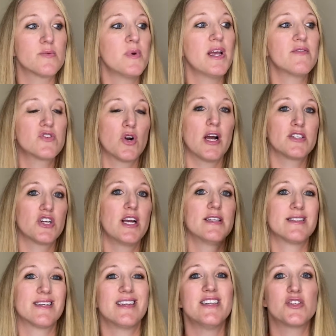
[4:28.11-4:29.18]
We have trash
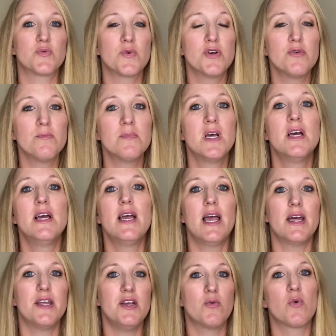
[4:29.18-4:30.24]
cans in each room,
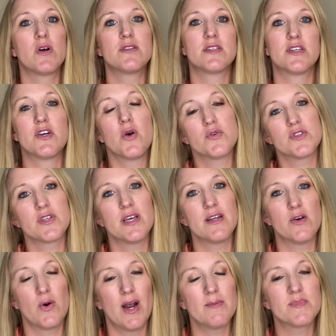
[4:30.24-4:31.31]
and he runs and goes and
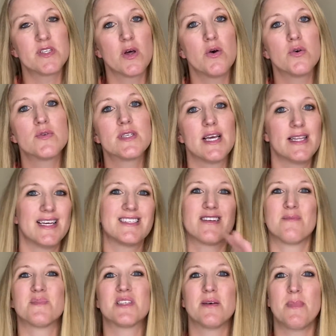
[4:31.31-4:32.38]
grabs those and then
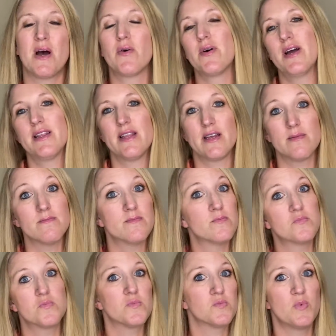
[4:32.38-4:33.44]
dumps them out, and then
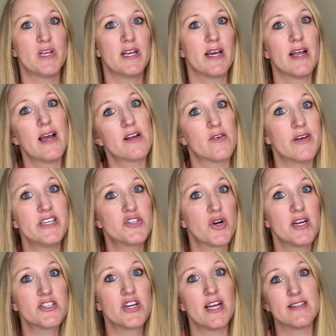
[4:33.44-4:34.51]
we get clean
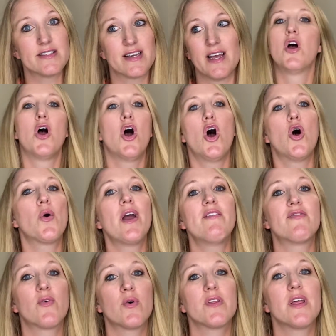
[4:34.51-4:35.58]
trash cans again. Okay,
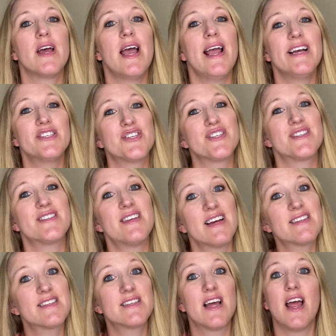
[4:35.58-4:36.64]
for the ages
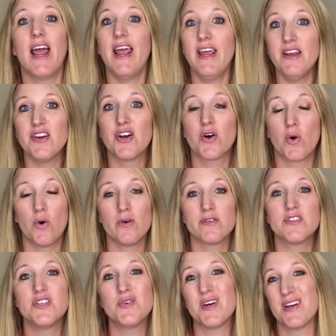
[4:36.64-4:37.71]
6 to
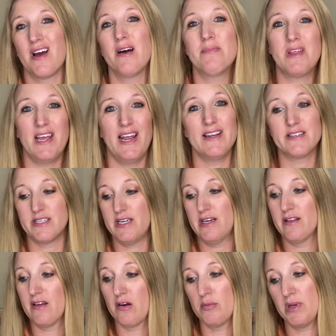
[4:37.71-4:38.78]
8-year-olds, you can up the ante a
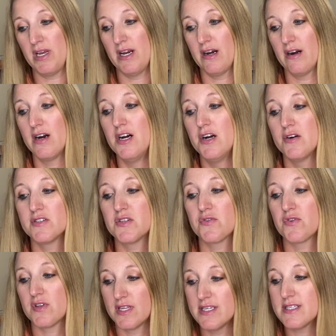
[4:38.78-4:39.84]
little bit here. So
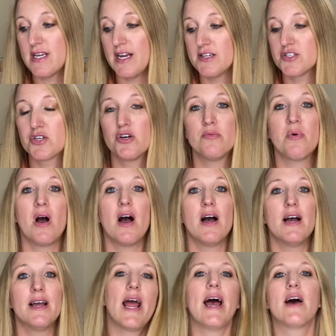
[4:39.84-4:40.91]
for this age group,
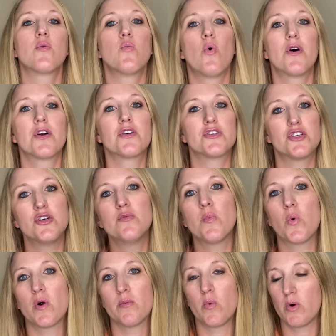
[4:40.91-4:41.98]
I add 1 or 2
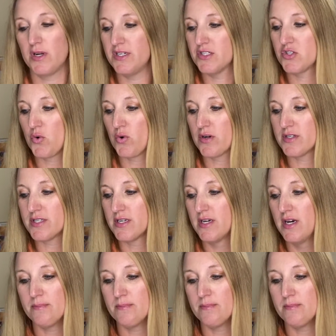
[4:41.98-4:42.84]
more morning chores.